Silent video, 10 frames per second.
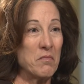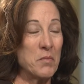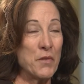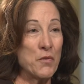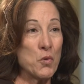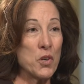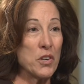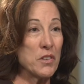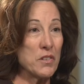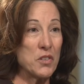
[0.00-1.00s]

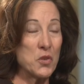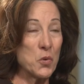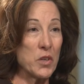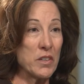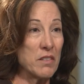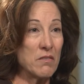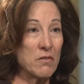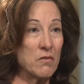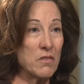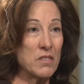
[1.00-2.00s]
Before, Doran
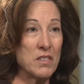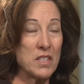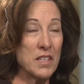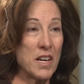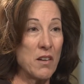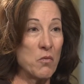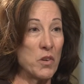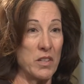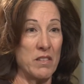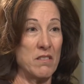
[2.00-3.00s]
did not
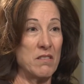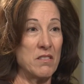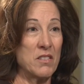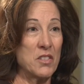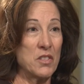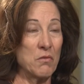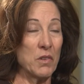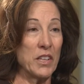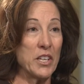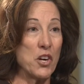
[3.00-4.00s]
want to
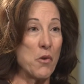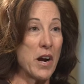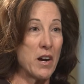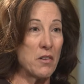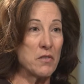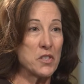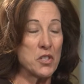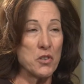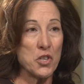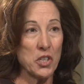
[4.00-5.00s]
really go out,
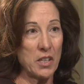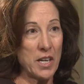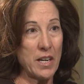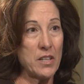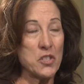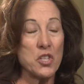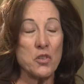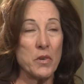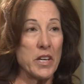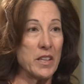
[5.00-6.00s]
socialize,
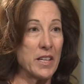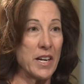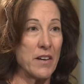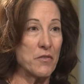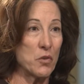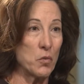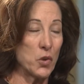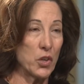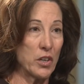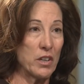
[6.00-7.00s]
do anything after
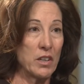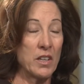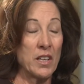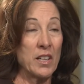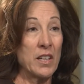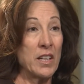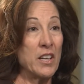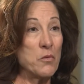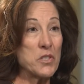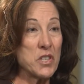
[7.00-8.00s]
work.
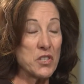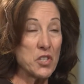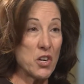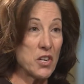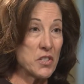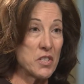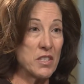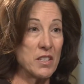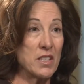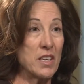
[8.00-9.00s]
He was
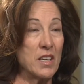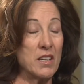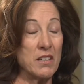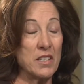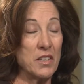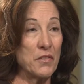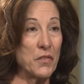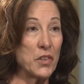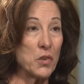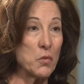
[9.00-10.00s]
exhausted. He didn't
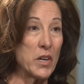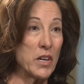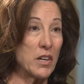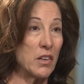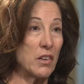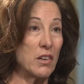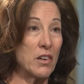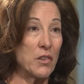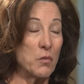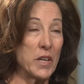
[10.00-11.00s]
feel well.
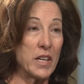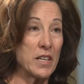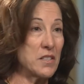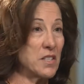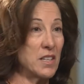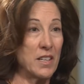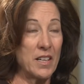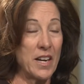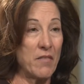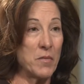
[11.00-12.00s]
On the weekends, he
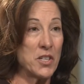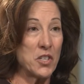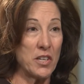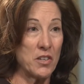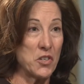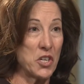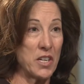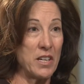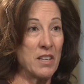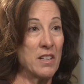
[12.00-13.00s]
didn't have much
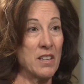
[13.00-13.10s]
energy.